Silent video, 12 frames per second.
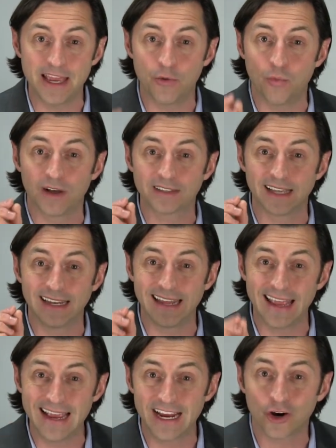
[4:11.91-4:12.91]
it was
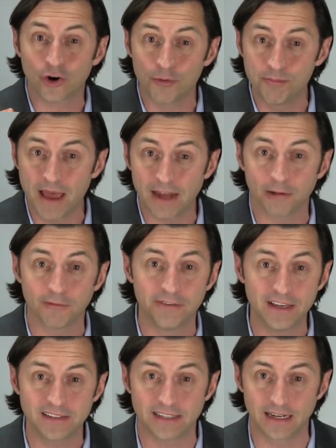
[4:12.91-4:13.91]
an incremental
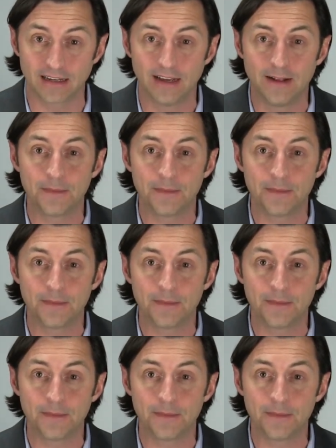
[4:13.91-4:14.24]
visit,